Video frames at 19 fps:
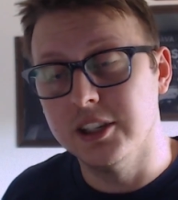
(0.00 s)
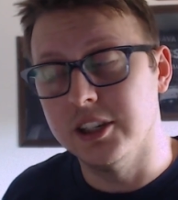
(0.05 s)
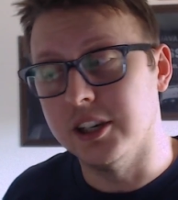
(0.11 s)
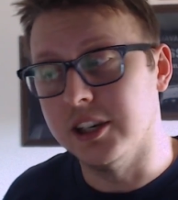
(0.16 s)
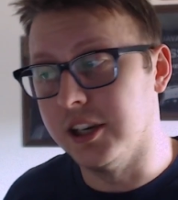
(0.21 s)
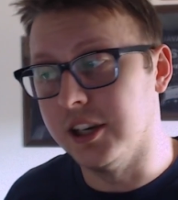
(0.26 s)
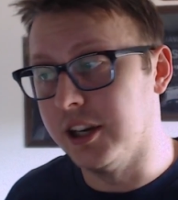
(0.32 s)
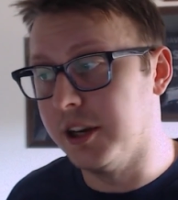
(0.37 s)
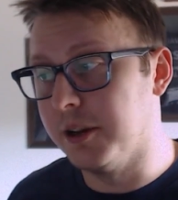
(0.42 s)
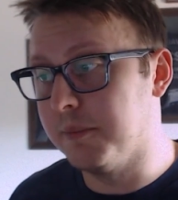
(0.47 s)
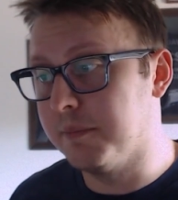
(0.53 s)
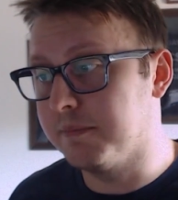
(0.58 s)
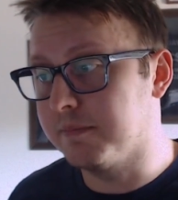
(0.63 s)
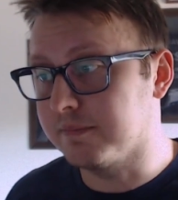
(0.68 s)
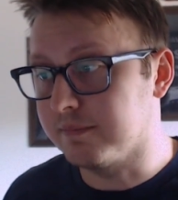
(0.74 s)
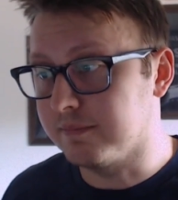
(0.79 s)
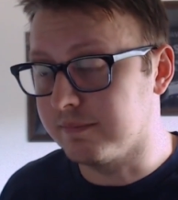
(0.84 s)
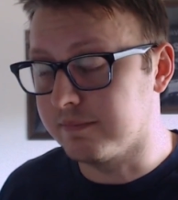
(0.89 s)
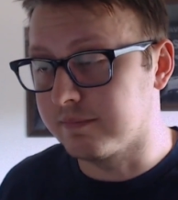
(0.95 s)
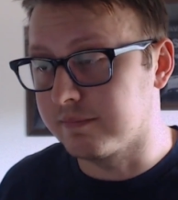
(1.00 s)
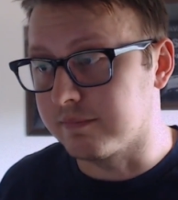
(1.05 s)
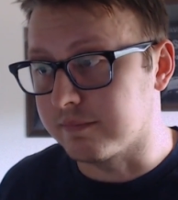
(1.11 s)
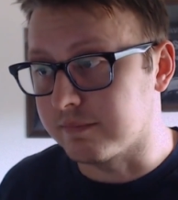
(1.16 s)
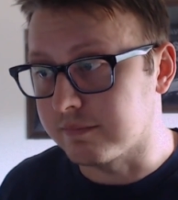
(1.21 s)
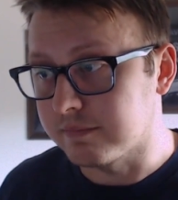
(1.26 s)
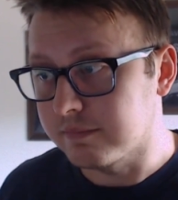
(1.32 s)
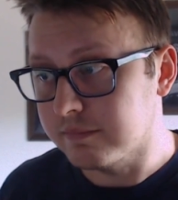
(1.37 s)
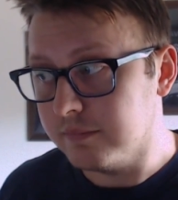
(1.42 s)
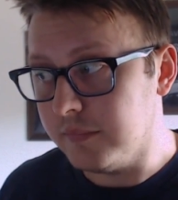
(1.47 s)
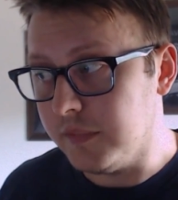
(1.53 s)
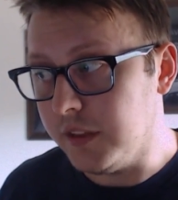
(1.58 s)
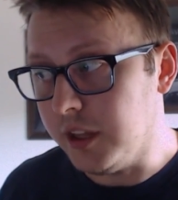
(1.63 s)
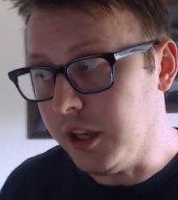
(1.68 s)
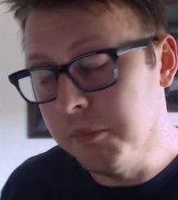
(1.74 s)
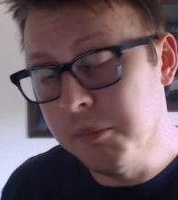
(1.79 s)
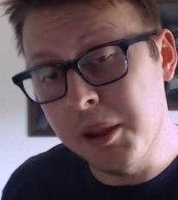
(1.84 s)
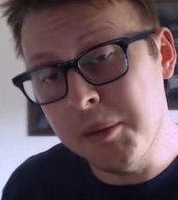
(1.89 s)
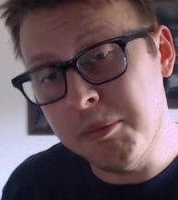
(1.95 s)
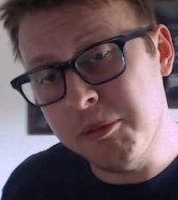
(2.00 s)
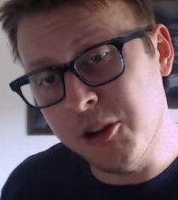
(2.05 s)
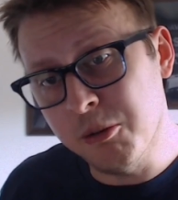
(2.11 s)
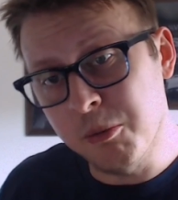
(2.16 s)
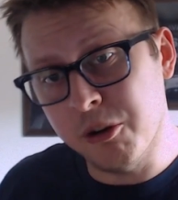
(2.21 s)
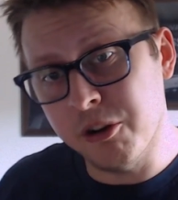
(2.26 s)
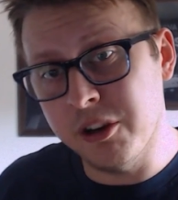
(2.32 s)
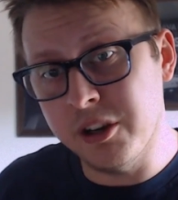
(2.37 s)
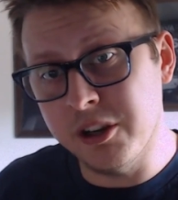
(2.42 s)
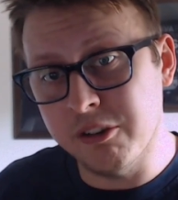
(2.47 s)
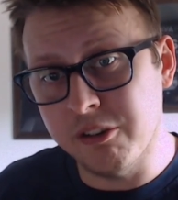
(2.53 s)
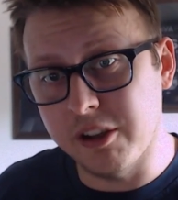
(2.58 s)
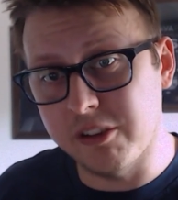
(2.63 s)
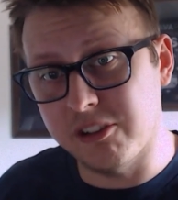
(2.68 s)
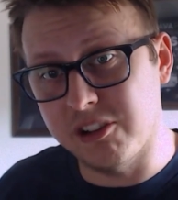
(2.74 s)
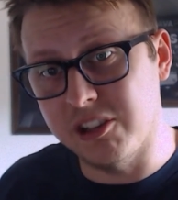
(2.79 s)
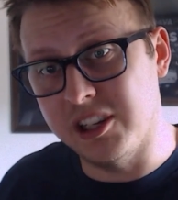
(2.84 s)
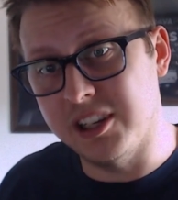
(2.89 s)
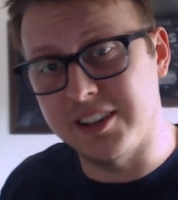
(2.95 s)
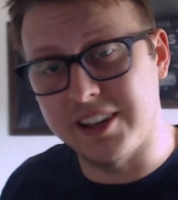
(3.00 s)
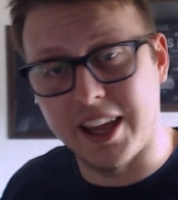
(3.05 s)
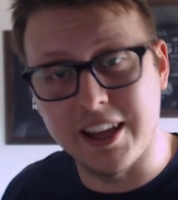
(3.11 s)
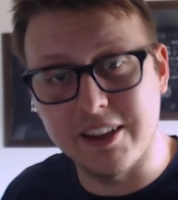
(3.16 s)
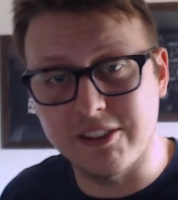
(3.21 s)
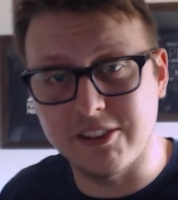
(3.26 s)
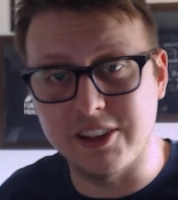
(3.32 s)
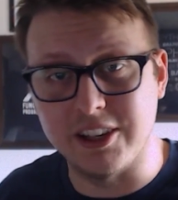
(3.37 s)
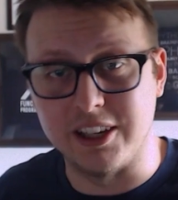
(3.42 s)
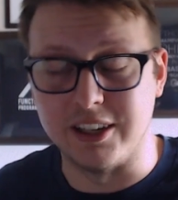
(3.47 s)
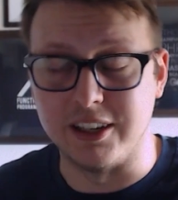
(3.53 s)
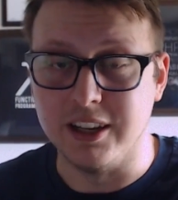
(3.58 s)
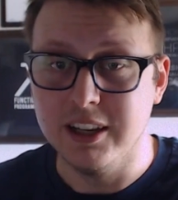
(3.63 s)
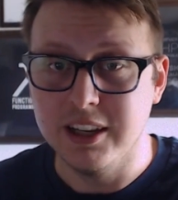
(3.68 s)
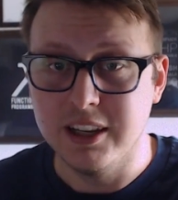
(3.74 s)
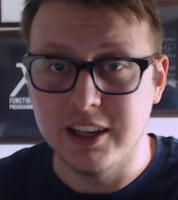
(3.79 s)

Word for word: Um, maybe you're more interested in testing.